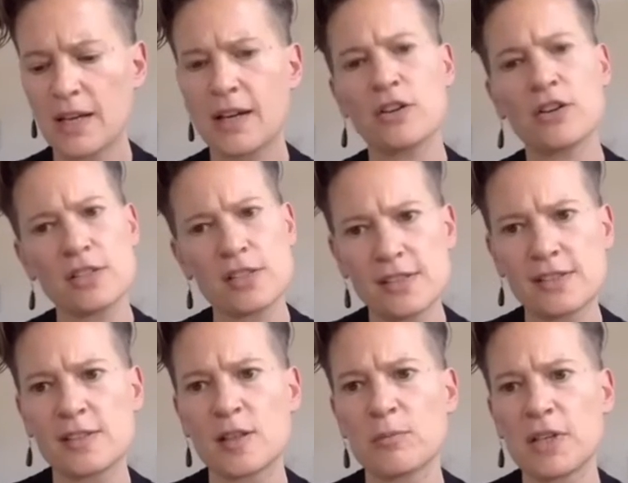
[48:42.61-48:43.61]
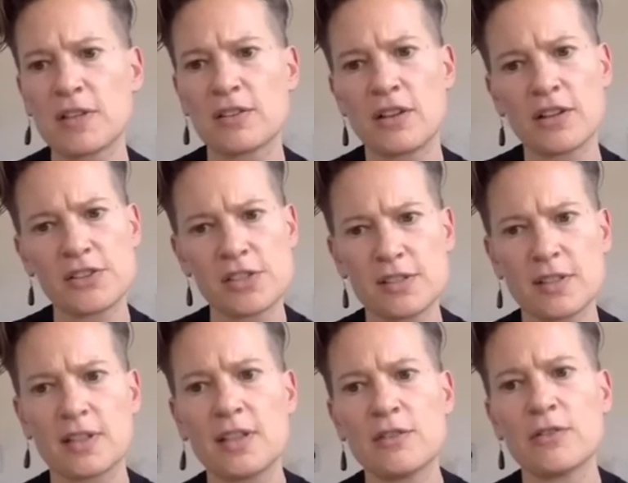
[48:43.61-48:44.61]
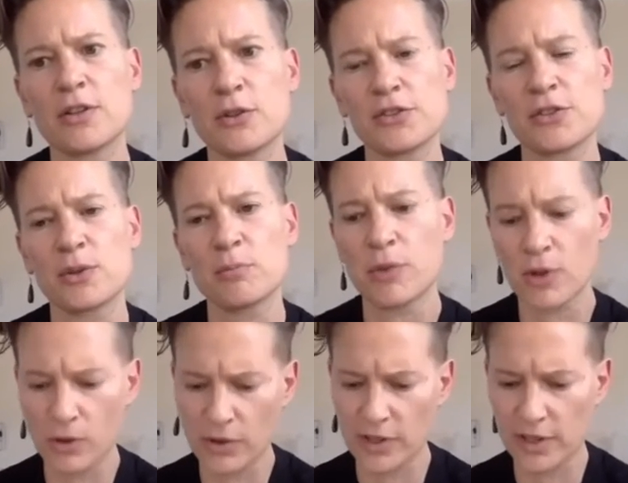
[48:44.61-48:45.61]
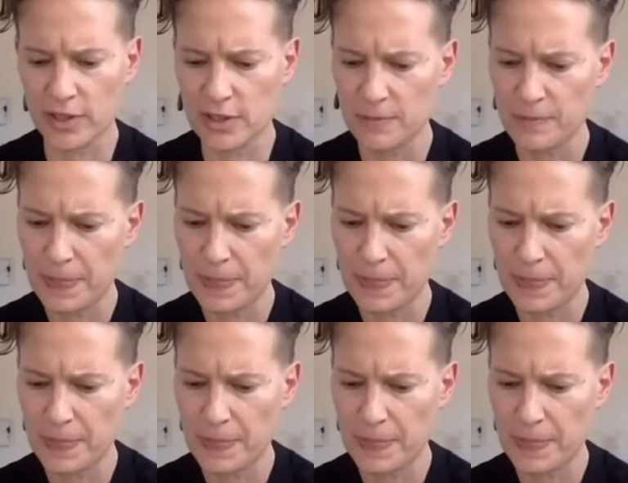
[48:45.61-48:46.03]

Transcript: and artistic methodologies that Eva also employed,